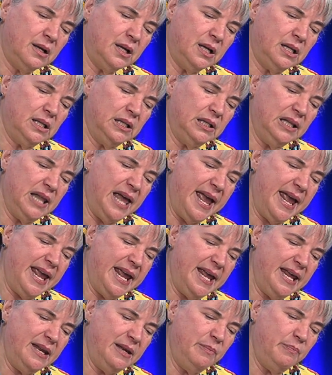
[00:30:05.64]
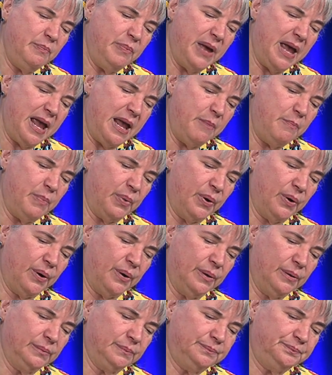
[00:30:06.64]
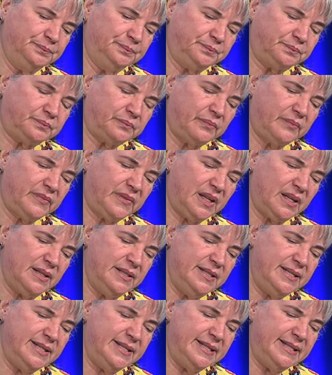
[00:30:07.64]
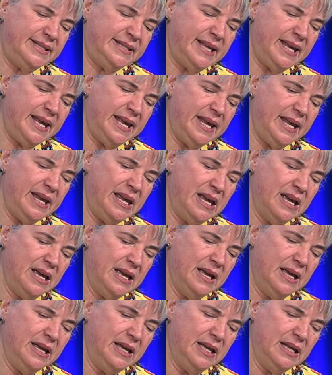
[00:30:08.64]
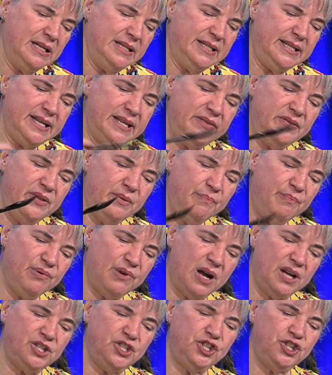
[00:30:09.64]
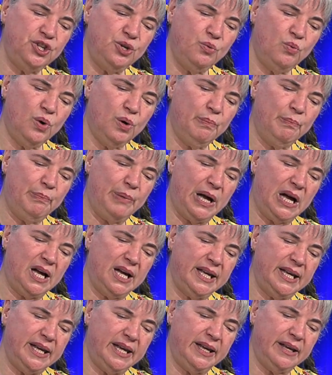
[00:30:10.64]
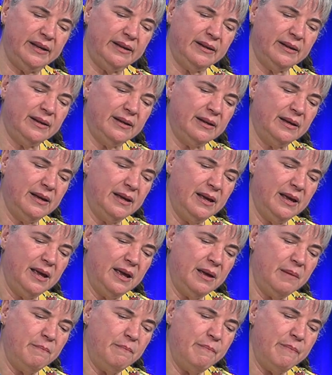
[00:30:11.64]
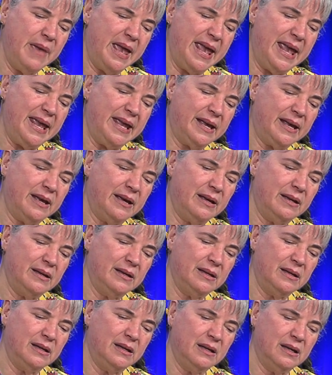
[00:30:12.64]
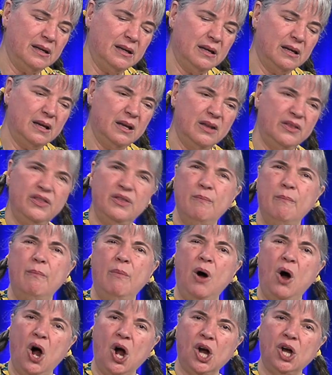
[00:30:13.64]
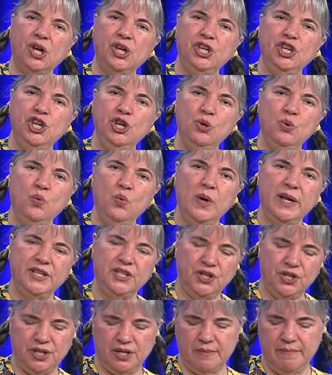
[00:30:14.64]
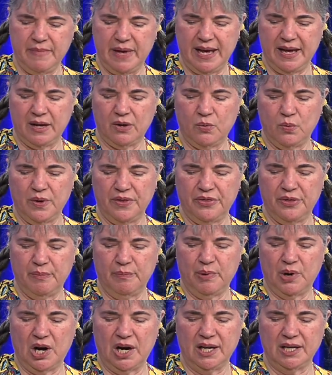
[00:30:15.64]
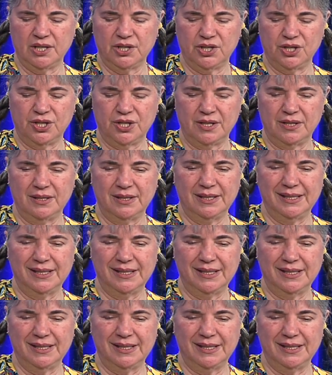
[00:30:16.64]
clay paper to see, did the brush you were buying make the mark you wished to make with the brush?